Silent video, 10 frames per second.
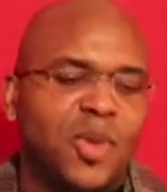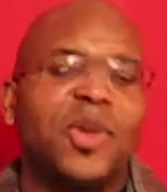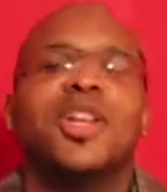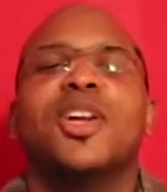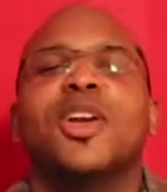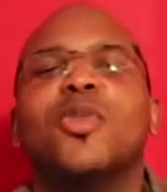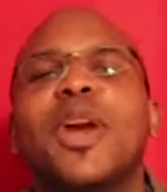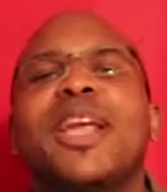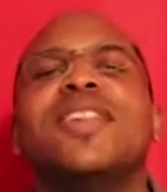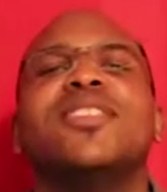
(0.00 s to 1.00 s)
One of the
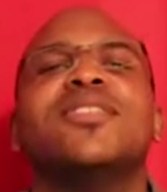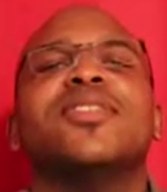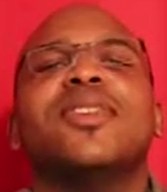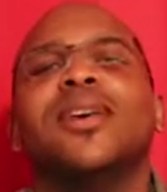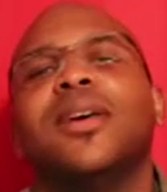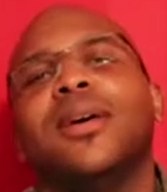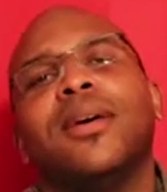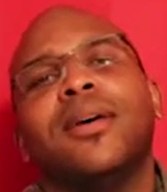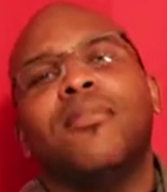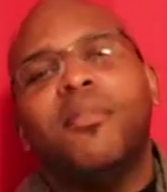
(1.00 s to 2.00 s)
greatest
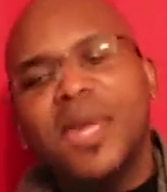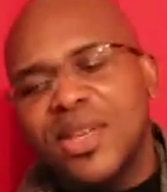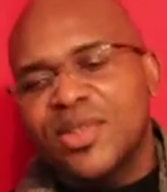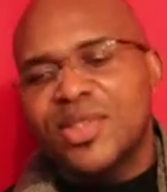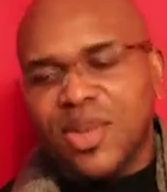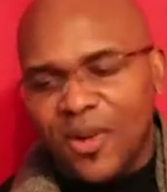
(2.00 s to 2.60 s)
myths